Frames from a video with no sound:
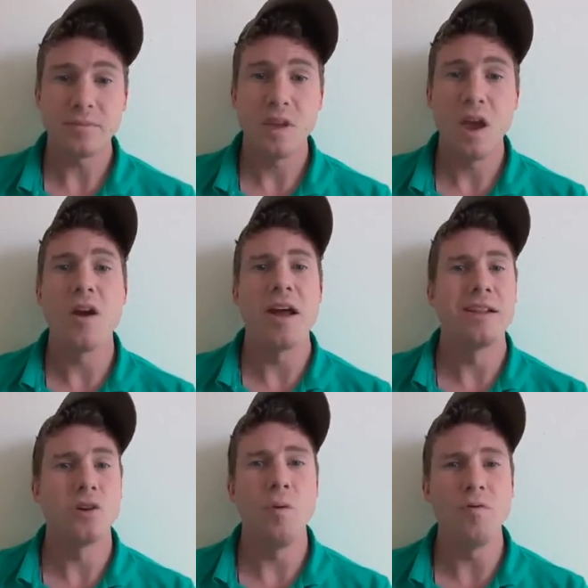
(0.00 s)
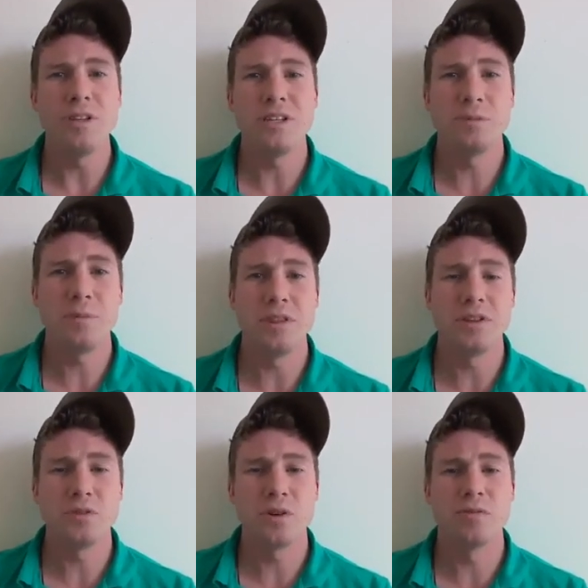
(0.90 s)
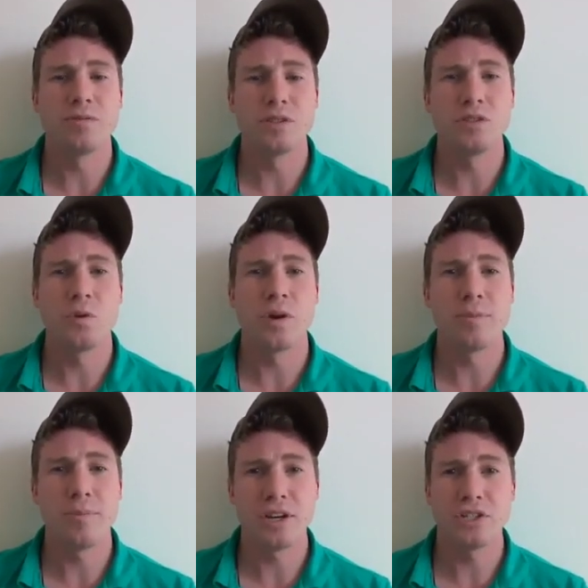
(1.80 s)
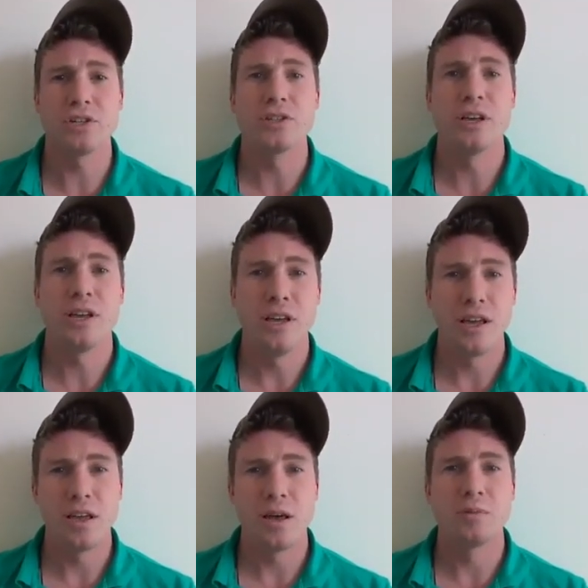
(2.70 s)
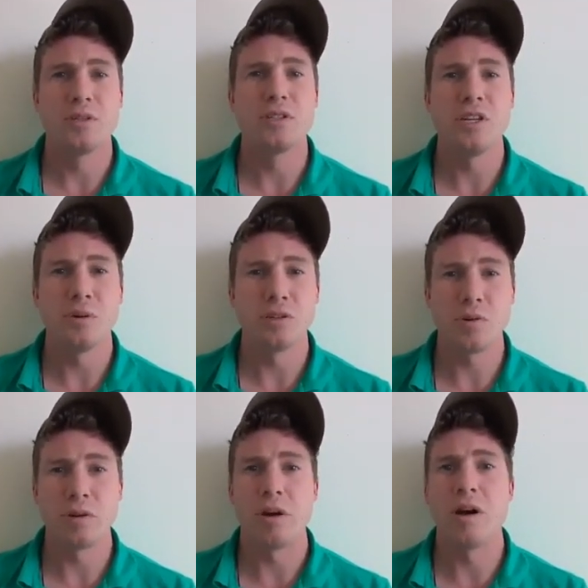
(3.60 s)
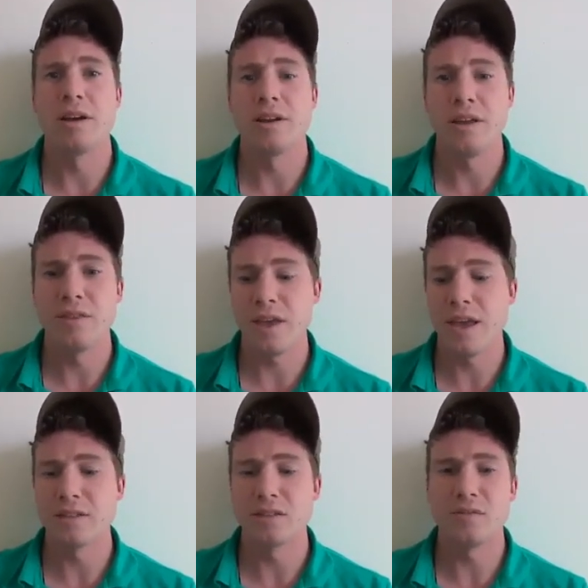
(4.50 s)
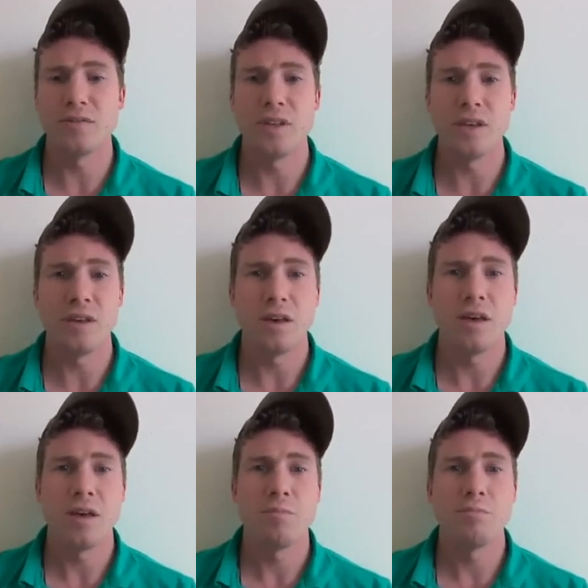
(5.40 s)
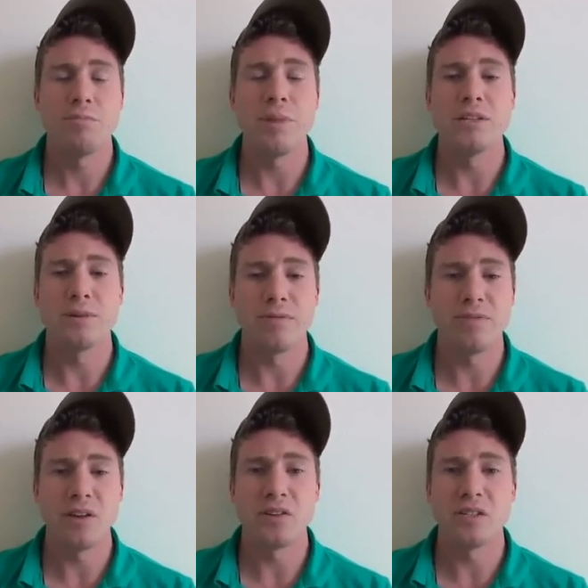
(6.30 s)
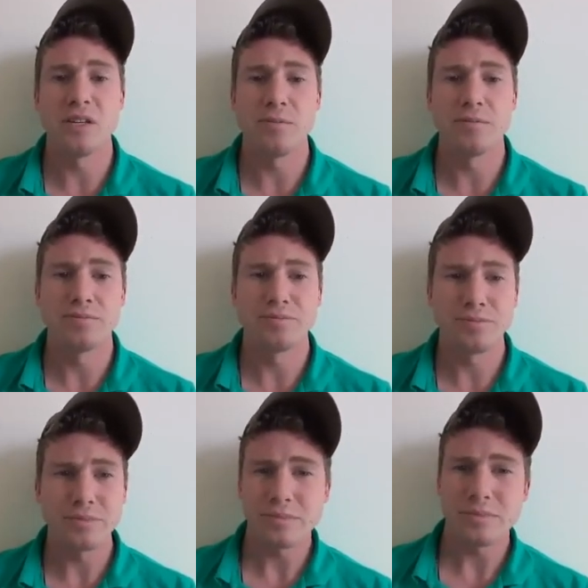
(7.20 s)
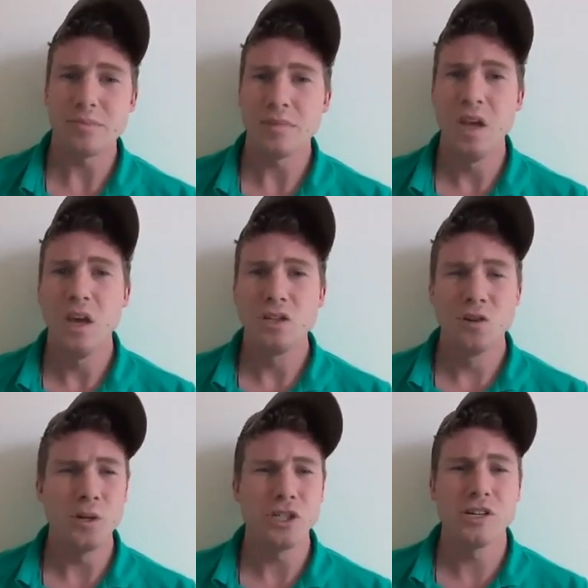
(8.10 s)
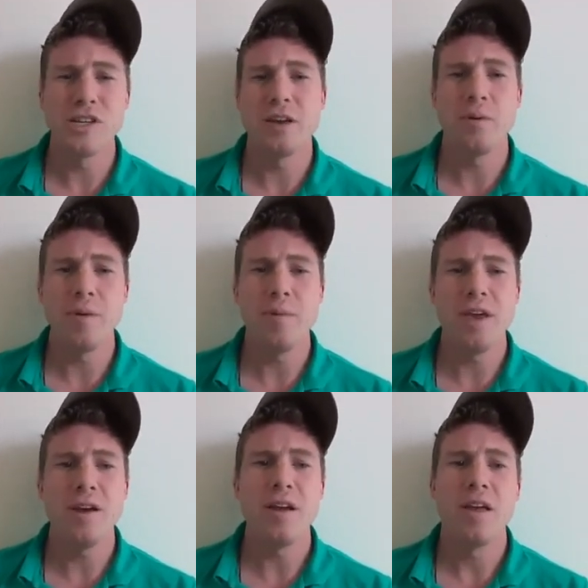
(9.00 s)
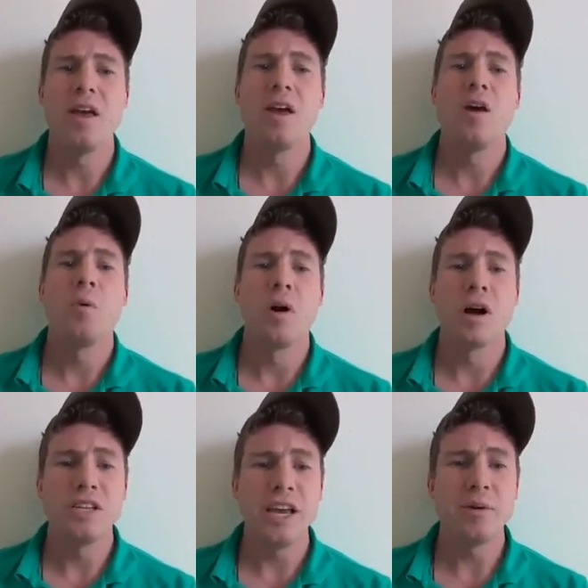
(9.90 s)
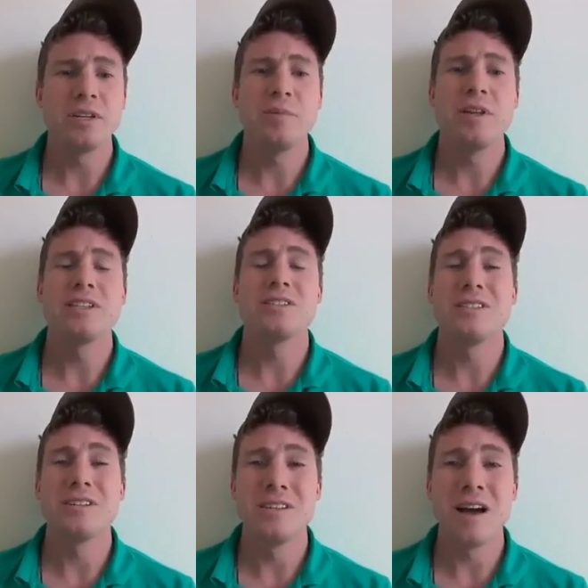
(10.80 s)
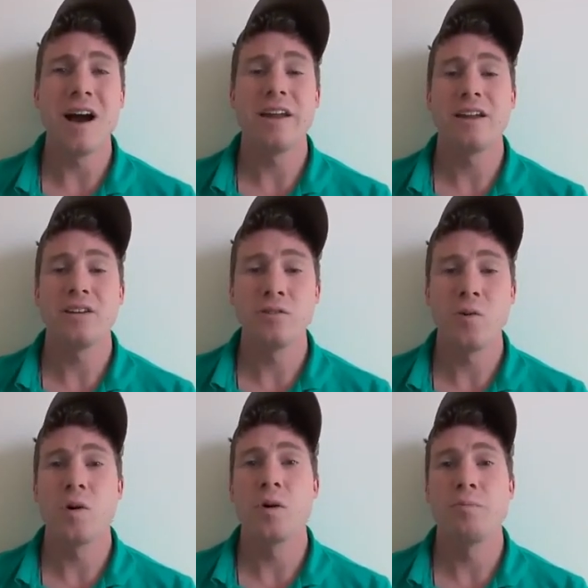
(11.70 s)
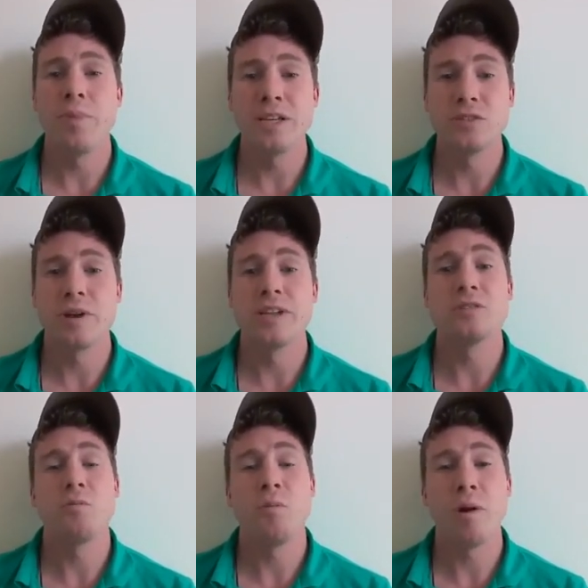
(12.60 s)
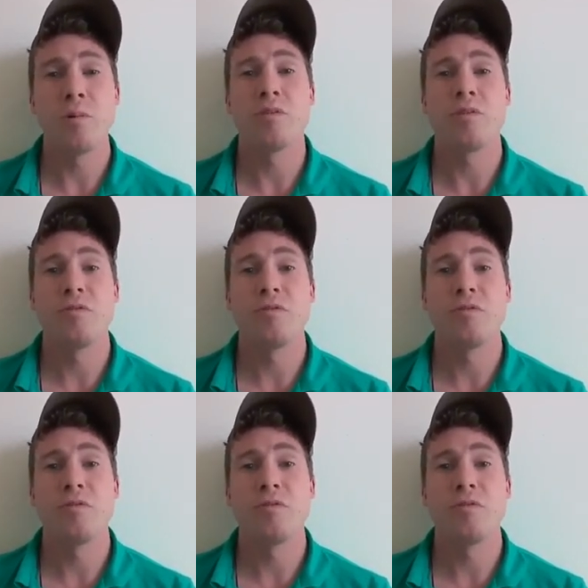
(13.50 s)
All right, so hopefully this sort of story in pictures helps you see what's going on in the case of the base rate fallacy. So what should our takeaway be here? Well, our takeaway can be to not ignore base rates when we're